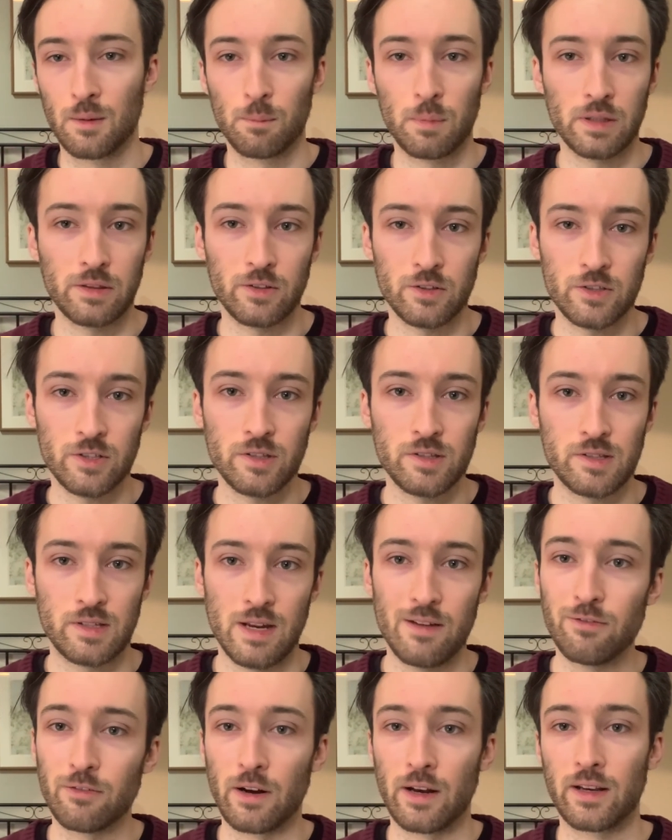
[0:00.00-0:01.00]
but they're just
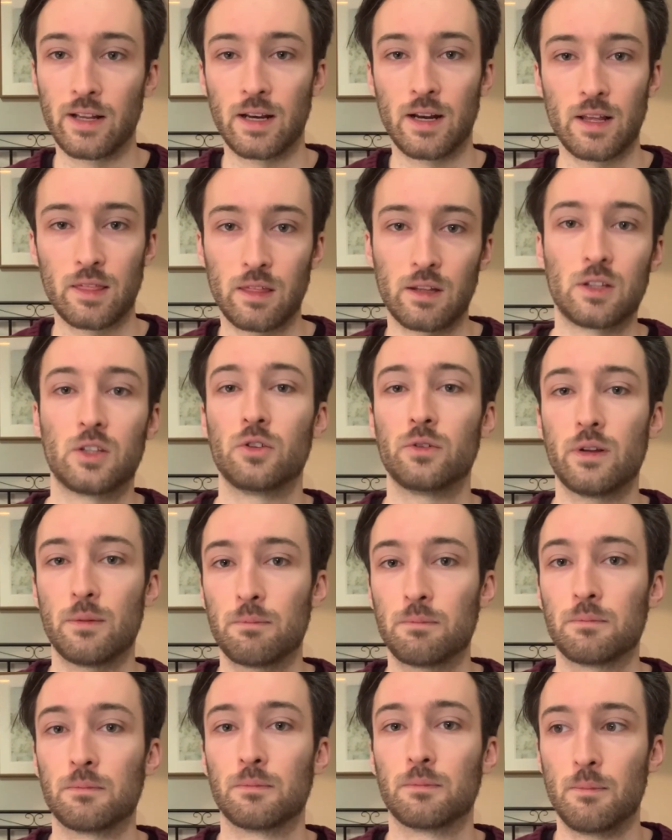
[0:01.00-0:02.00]
different. And I think you
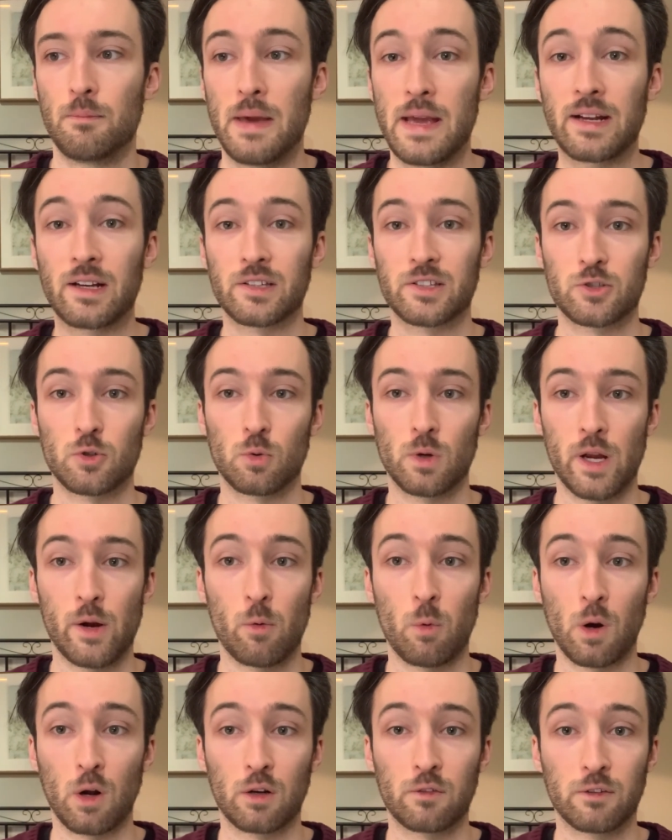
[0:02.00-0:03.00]
can make a story
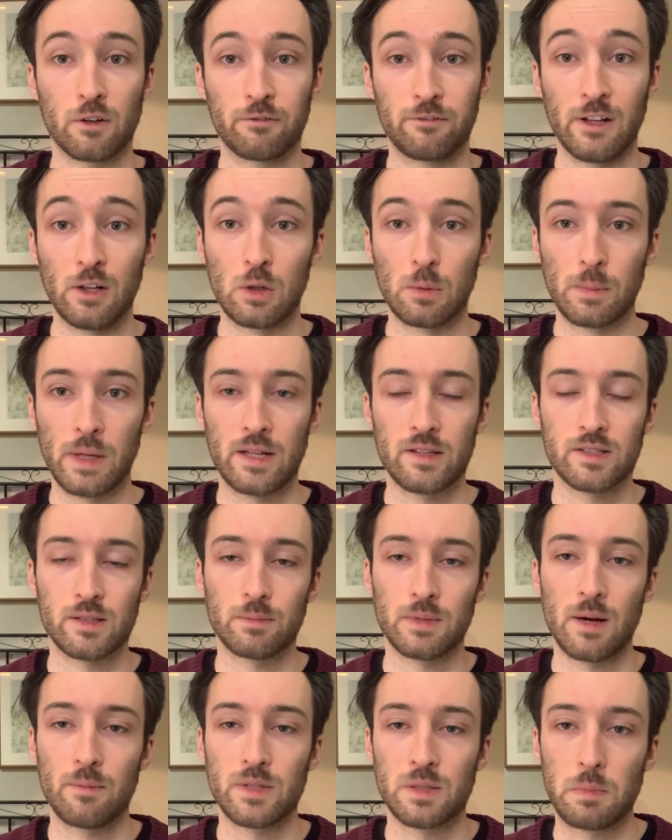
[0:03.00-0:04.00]
work for film, and
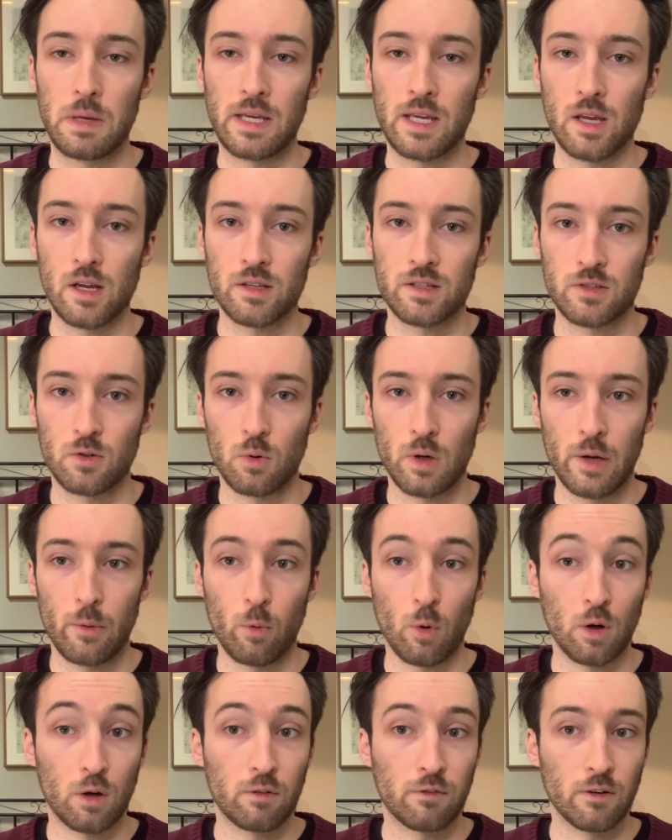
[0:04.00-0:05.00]
sometimes making a story
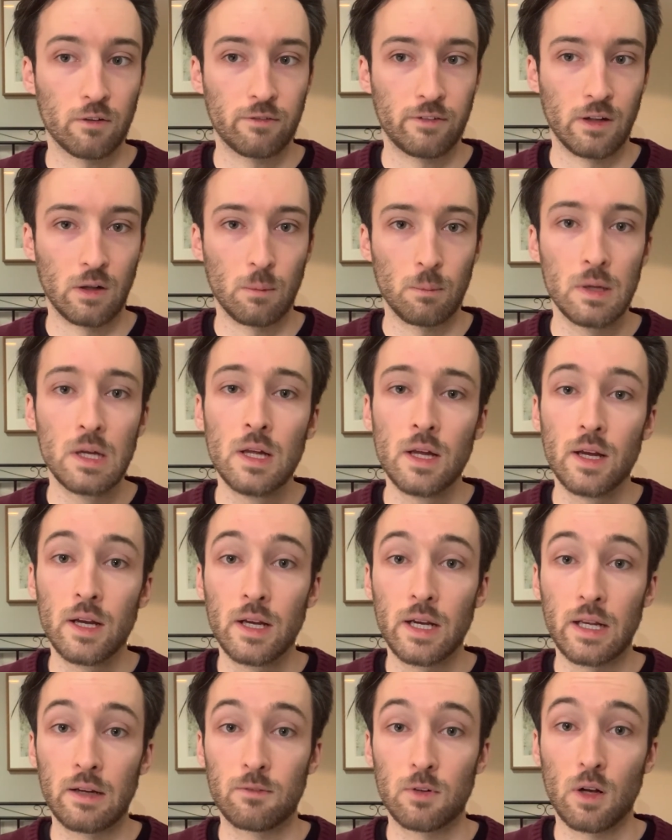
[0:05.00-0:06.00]
work for film
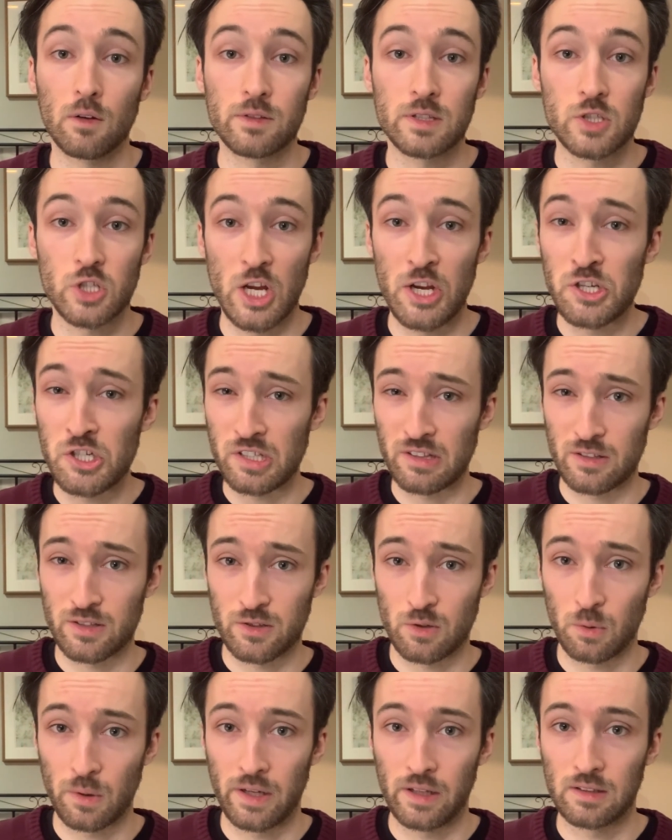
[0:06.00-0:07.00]
involves changing the
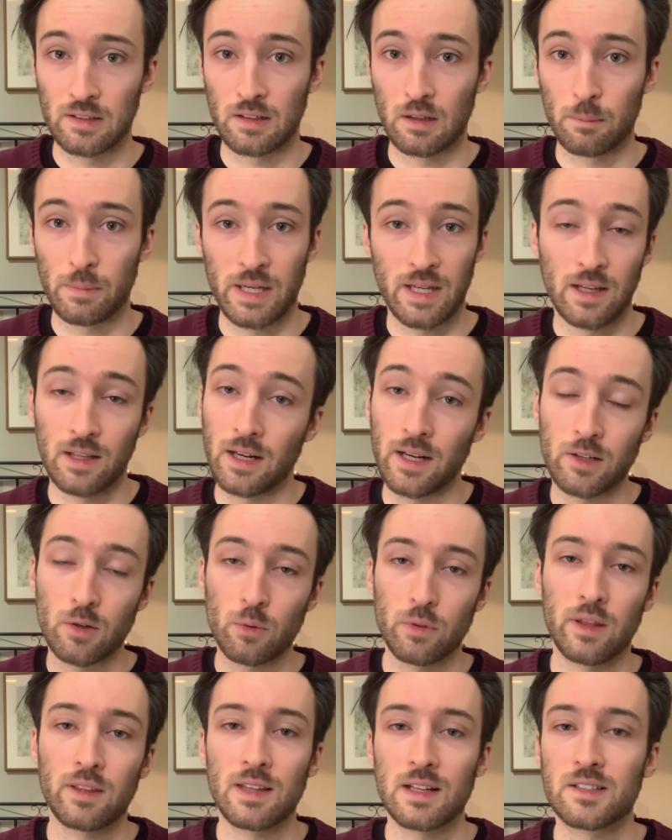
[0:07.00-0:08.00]
story a little bit. And I
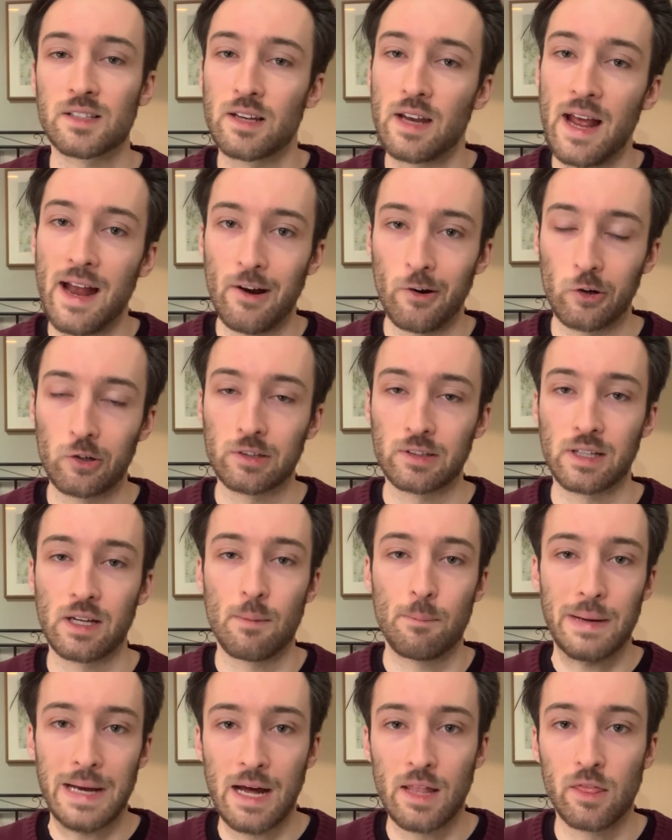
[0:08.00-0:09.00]
don't think that's inherently a
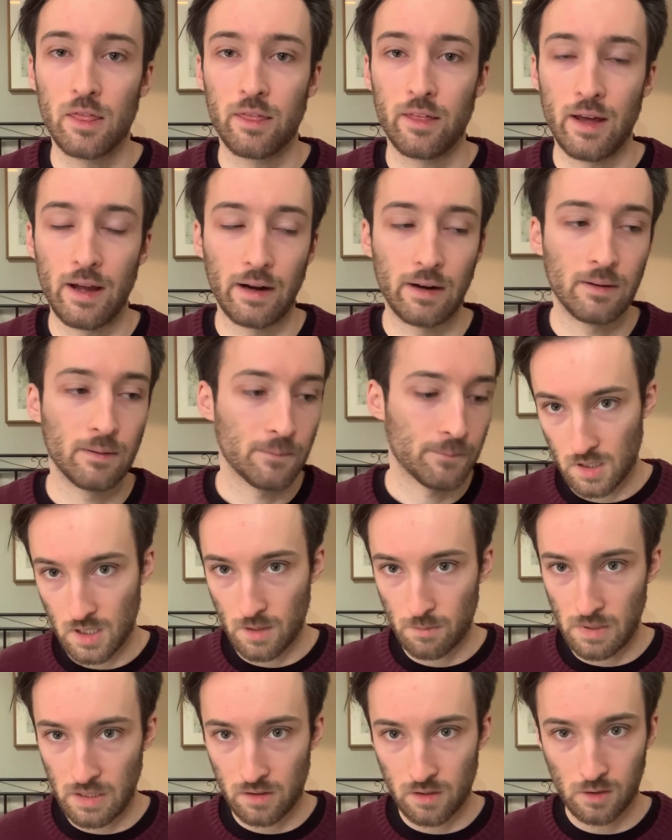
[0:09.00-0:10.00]
bad thing.
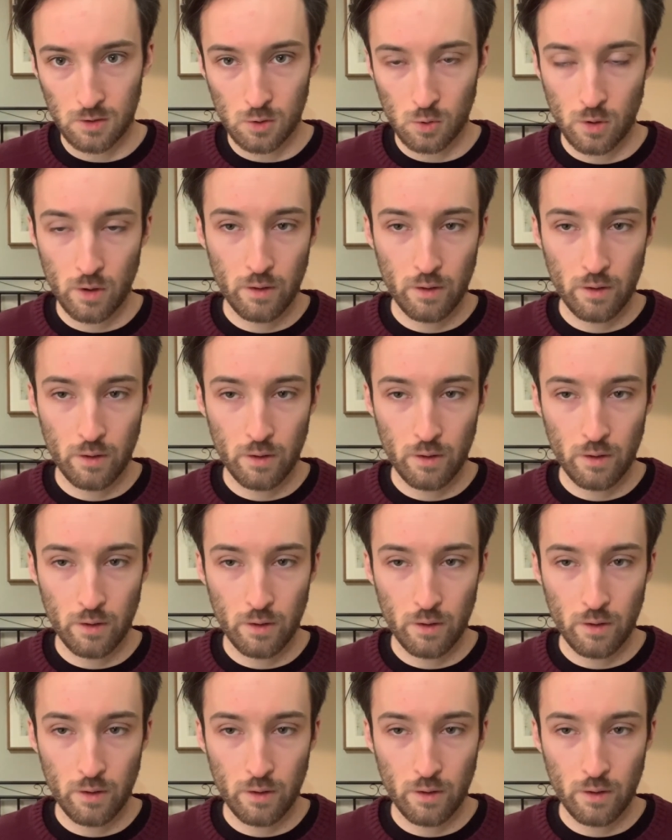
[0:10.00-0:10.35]
I mean, The Lord